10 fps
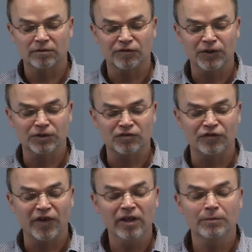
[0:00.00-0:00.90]
the field of
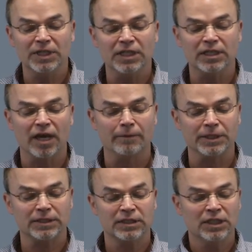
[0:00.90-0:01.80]
development
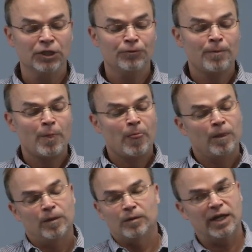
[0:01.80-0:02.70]
economics
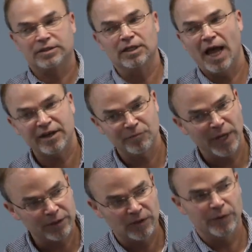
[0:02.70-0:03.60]
has a lot of
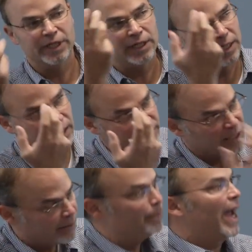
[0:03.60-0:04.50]
micro in it, and it has a
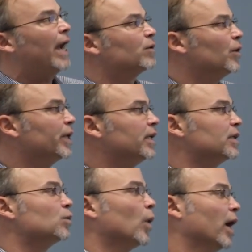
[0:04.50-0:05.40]
lot of macro in it
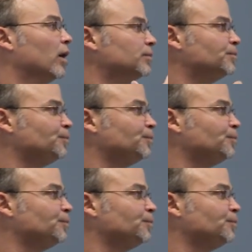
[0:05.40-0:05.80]
as well.